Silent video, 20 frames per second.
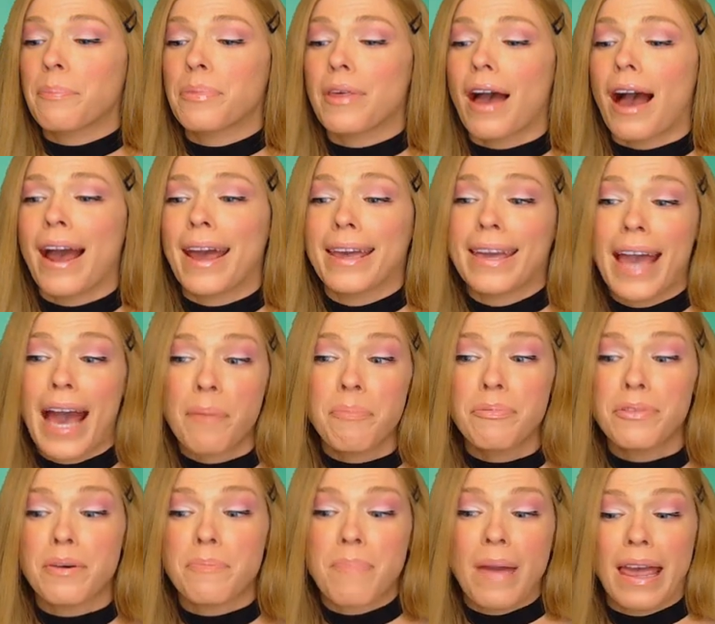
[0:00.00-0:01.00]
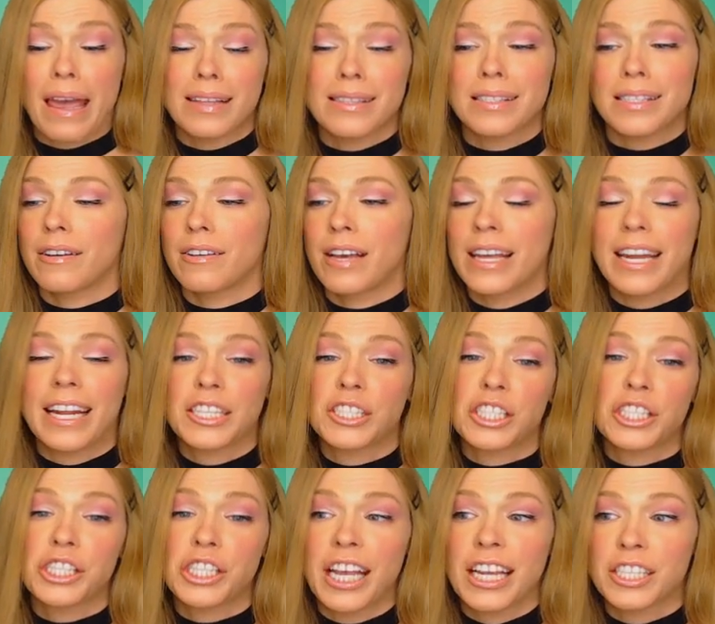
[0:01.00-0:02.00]
I kept the pants and I
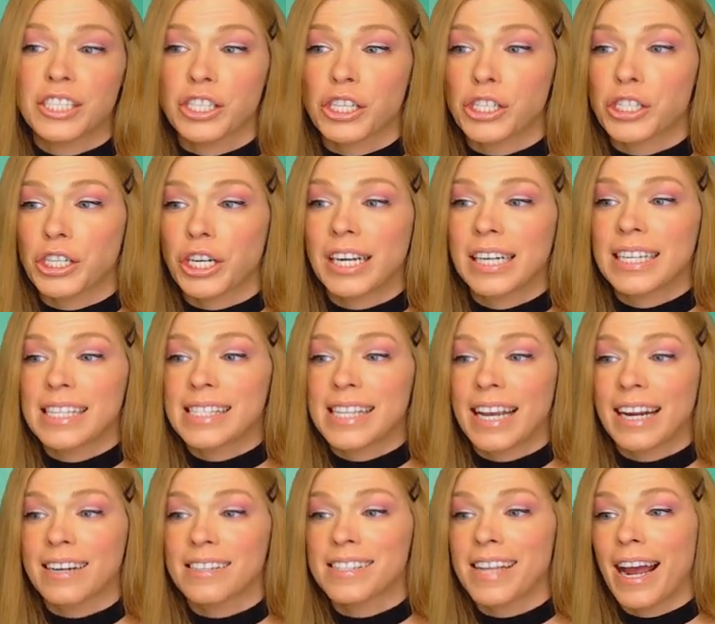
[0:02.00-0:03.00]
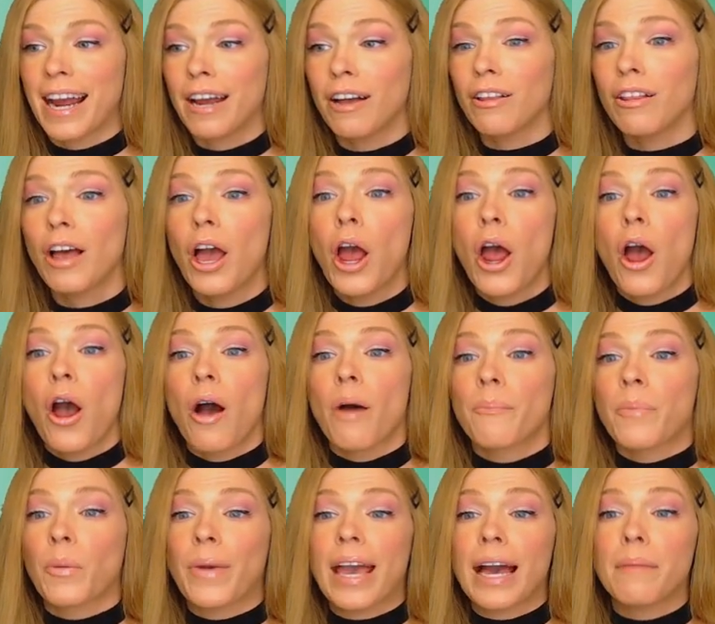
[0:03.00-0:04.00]
just changed the shirt and his hairstyle.
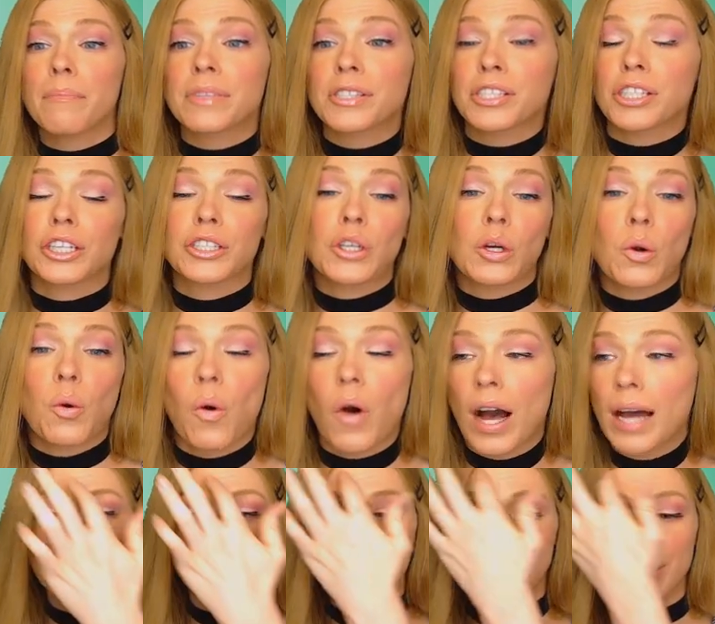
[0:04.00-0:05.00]
But we have Mr. Daquan.